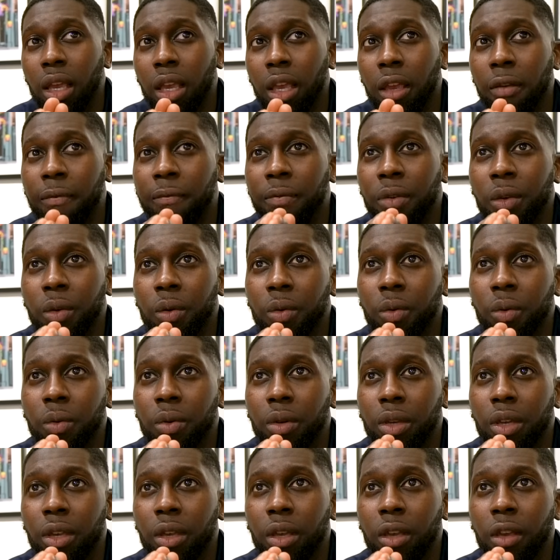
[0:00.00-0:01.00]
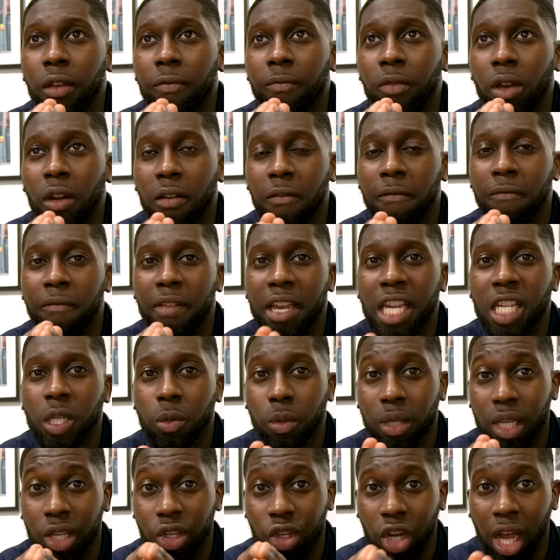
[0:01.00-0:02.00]
if you are faced
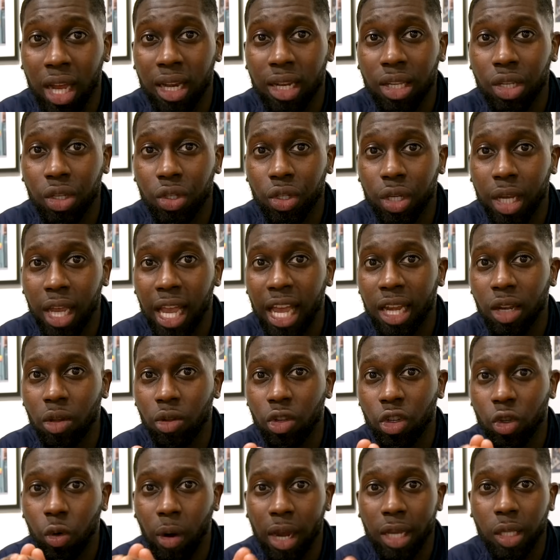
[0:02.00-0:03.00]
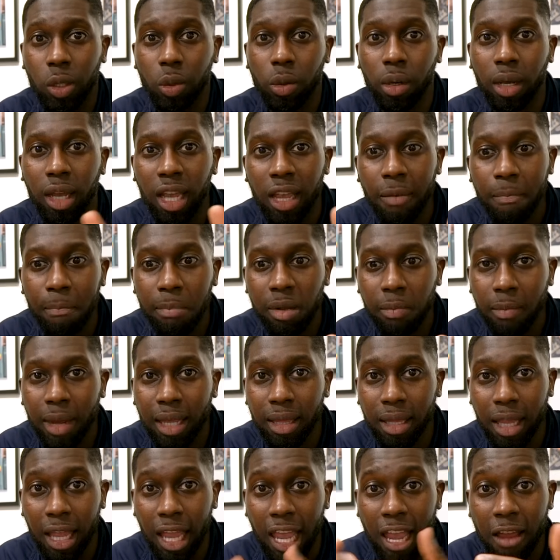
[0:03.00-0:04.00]
with a challenge and you try to
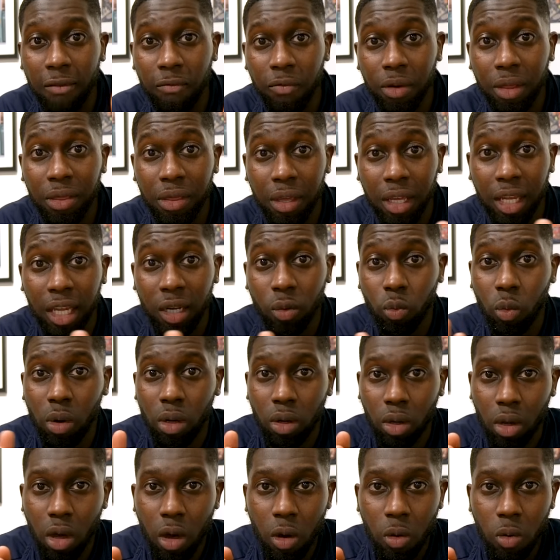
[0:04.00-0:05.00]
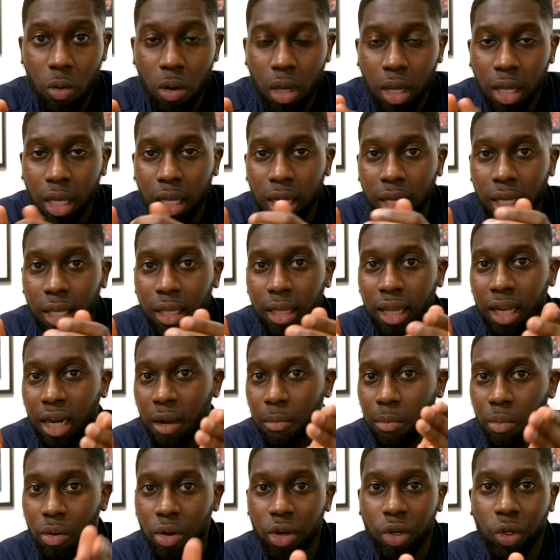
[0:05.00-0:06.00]
implement everything in one go, then
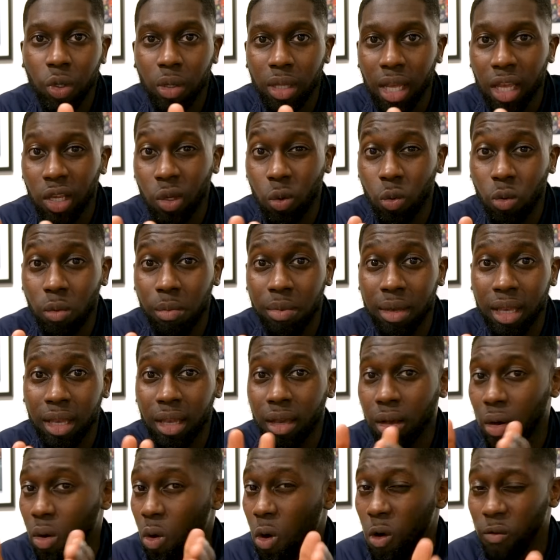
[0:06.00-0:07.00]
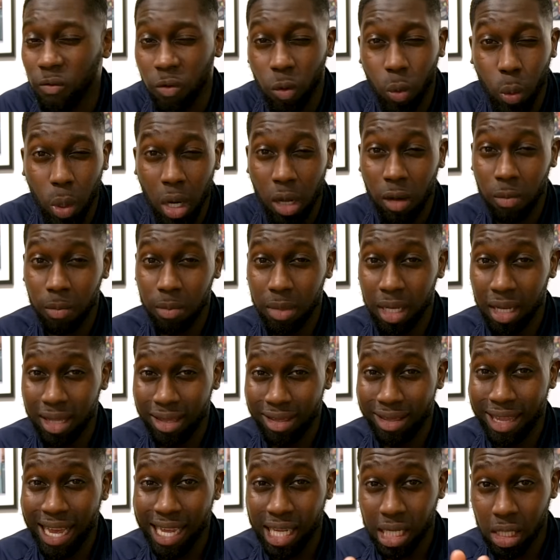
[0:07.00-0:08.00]
I'm pretty sure that you will be overwhelmed,
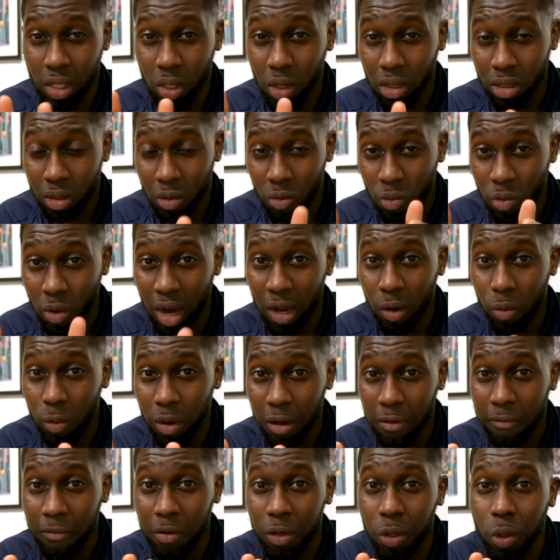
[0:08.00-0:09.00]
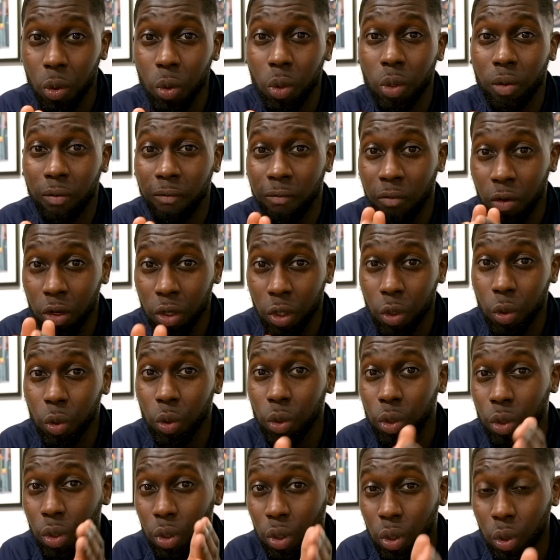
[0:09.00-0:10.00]
and that's not the right way for you
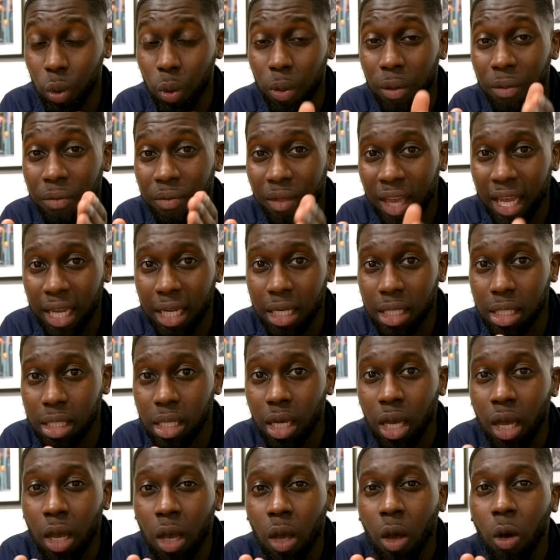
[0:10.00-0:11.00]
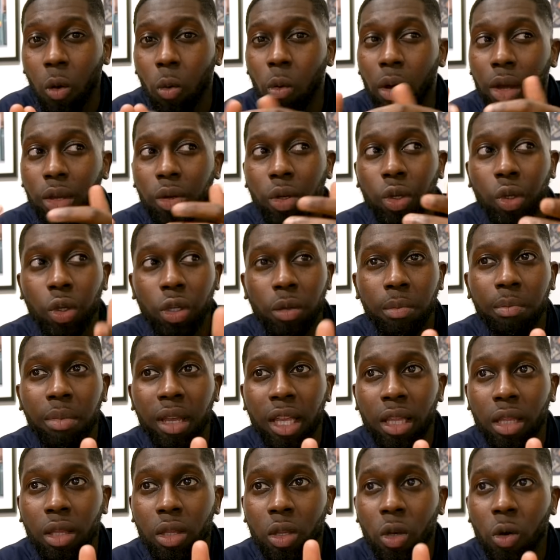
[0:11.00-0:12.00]
to do things. What you should
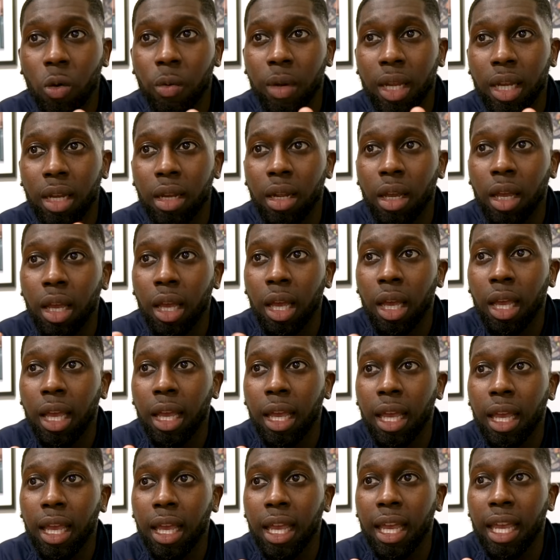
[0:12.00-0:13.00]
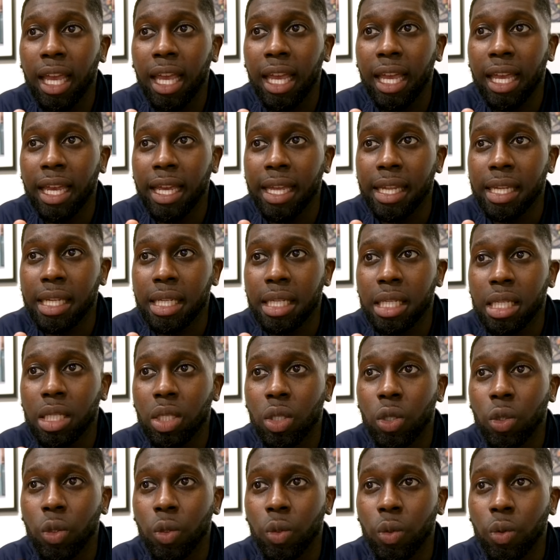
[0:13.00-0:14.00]
be doing is
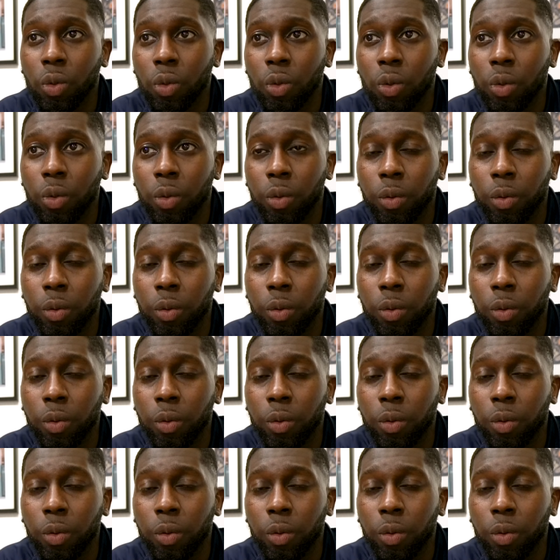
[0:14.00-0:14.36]
to